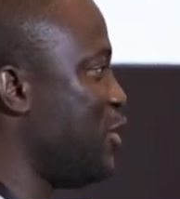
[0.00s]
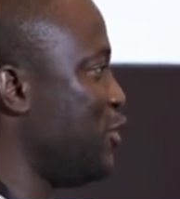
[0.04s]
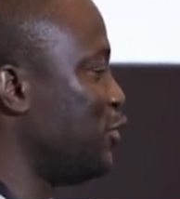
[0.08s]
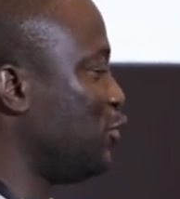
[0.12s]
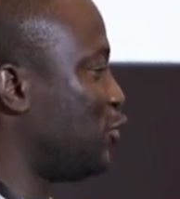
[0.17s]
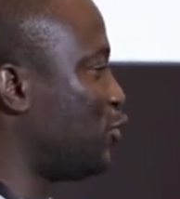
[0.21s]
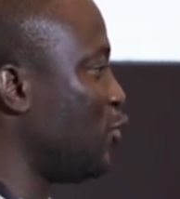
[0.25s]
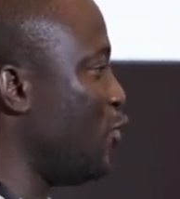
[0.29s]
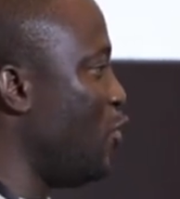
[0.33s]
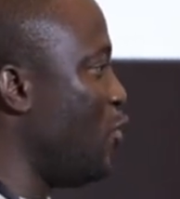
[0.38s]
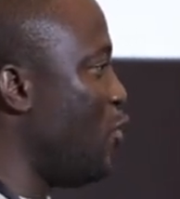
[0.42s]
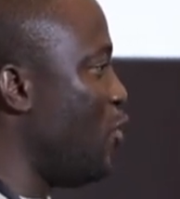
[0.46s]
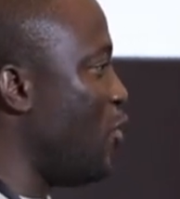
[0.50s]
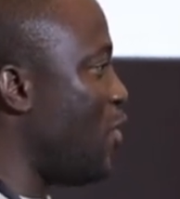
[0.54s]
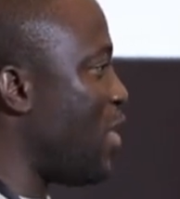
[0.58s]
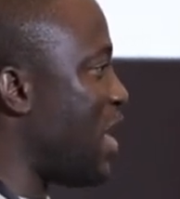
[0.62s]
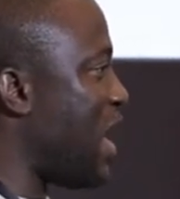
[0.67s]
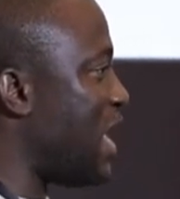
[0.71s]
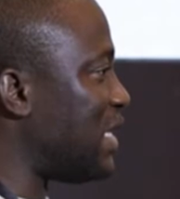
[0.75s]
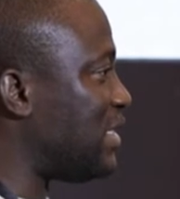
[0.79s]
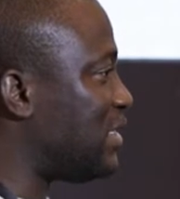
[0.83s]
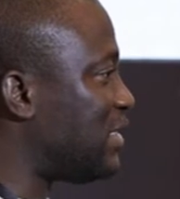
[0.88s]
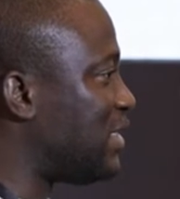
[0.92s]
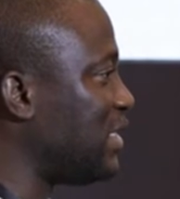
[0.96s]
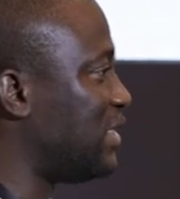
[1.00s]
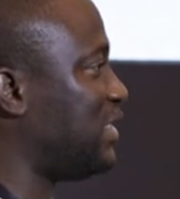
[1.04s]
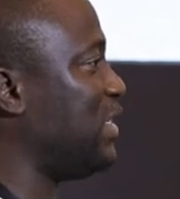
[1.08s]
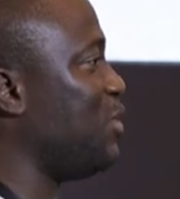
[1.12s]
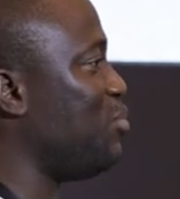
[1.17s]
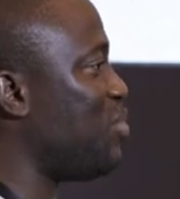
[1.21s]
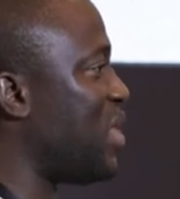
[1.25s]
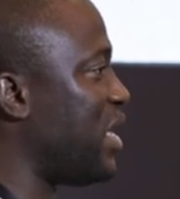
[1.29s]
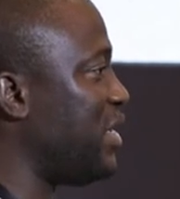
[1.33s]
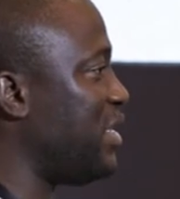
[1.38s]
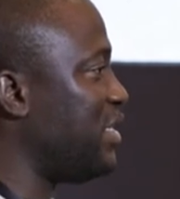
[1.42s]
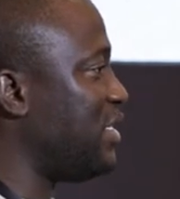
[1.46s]
So at city
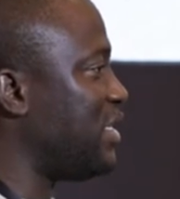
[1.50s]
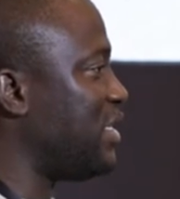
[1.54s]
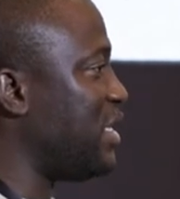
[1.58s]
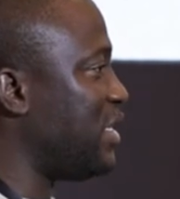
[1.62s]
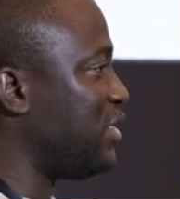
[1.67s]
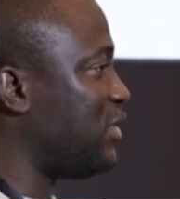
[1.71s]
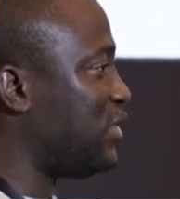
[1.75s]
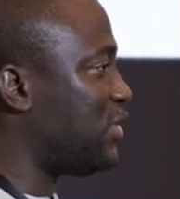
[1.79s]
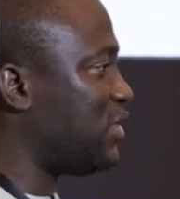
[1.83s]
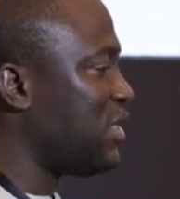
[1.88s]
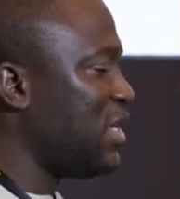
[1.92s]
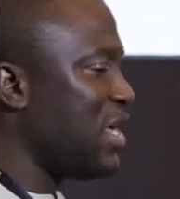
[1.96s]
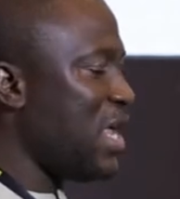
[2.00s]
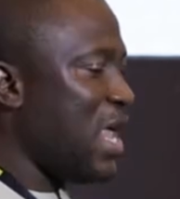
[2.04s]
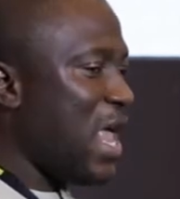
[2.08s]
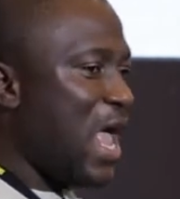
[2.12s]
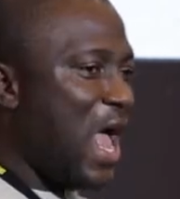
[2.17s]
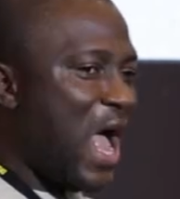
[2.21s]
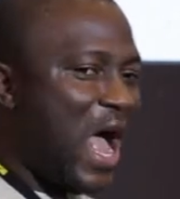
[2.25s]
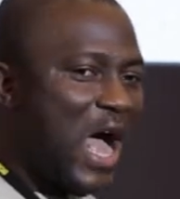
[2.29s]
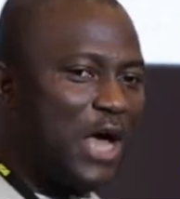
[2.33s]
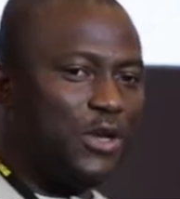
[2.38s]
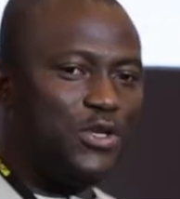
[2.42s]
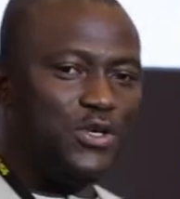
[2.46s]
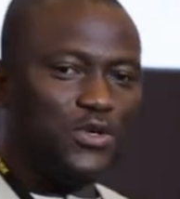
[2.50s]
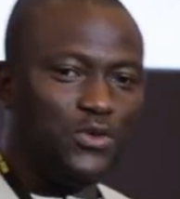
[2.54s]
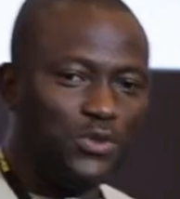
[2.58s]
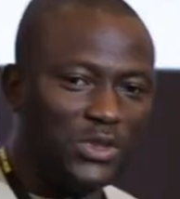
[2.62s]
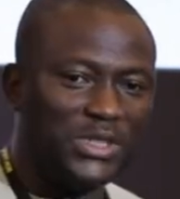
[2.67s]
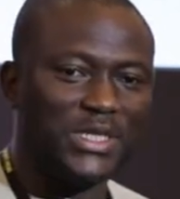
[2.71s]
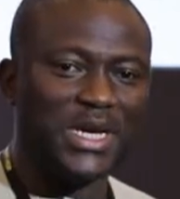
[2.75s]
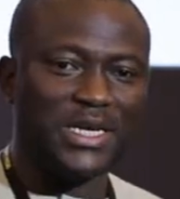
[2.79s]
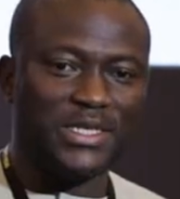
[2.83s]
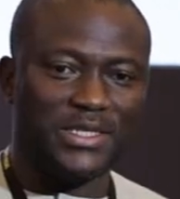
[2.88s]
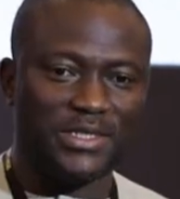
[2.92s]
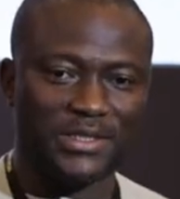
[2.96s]
managers, how do you
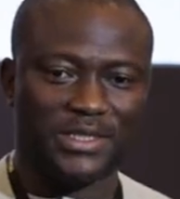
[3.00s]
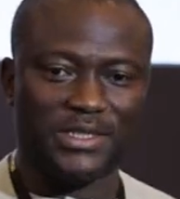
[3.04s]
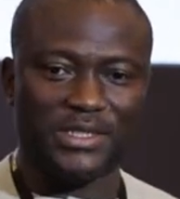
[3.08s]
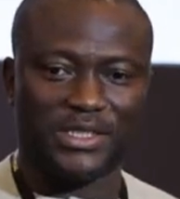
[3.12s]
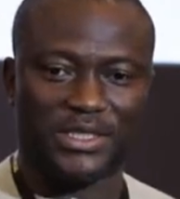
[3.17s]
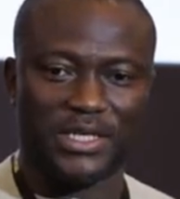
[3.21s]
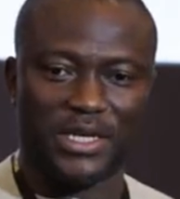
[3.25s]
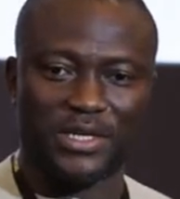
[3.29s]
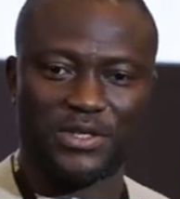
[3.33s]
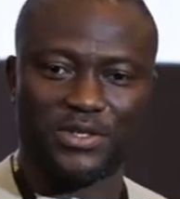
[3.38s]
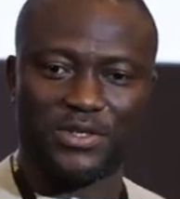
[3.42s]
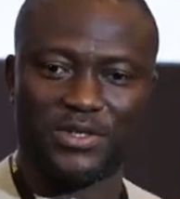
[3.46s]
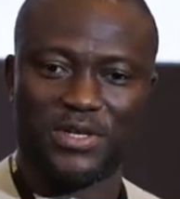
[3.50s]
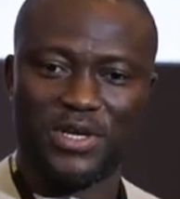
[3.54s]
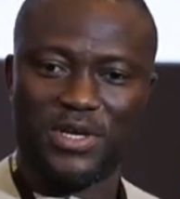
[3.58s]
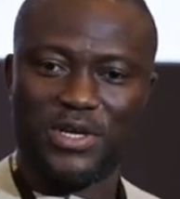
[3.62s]
take decision?